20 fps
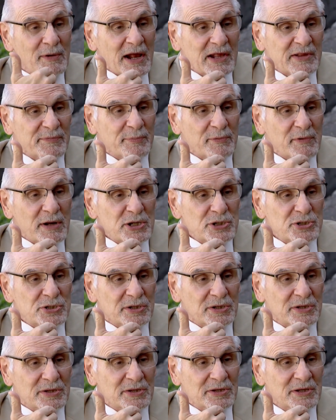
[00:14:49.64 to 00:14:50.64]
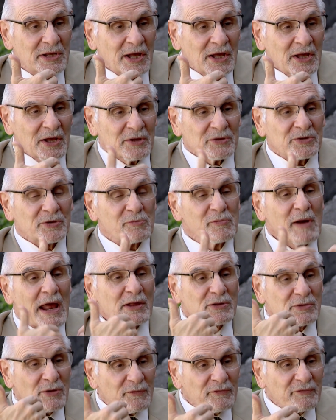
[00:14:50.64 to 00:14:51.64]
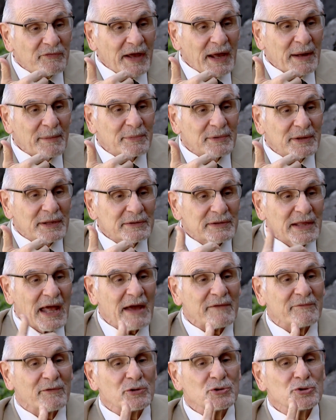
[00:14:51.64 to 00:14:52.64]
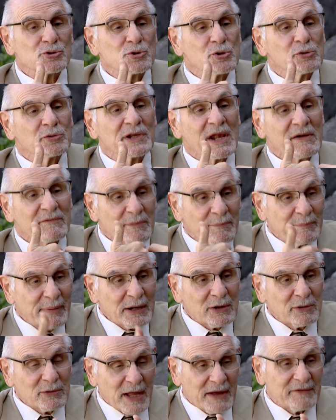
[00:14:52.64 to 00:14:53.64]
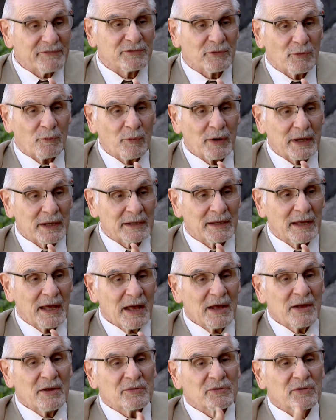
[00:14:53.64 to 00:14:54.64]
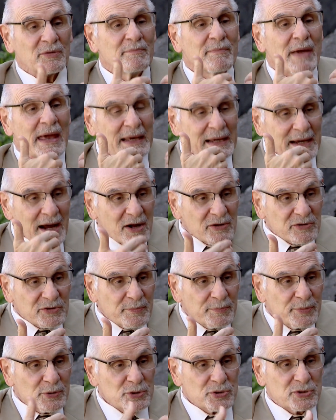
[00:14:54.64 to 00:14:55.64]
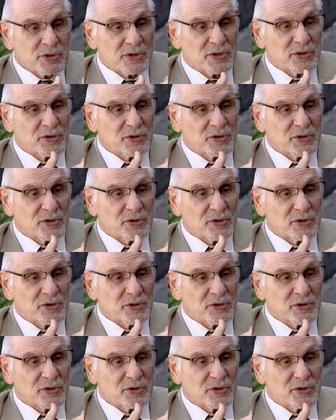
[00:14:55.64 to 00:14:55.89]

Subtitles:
aspirations to raise our family, to have our children have a better life than we, to make contributions